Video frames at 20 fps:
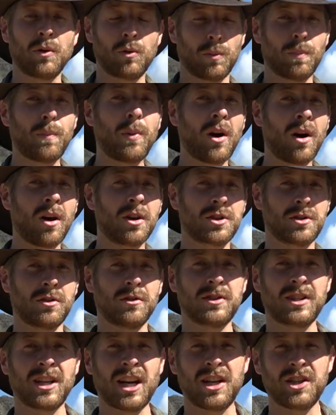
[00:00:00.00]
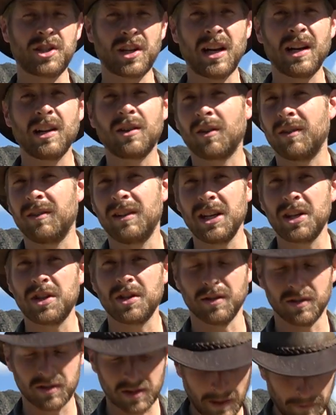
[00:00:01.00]
or partial shaded
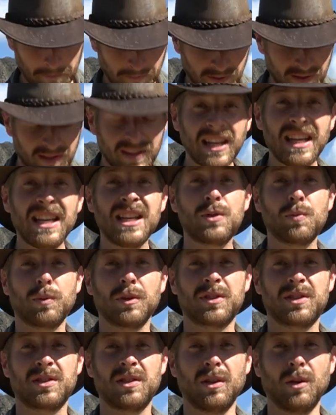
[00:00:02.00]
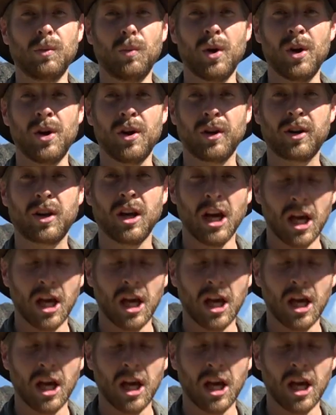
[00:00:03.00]
conditions, these will still work.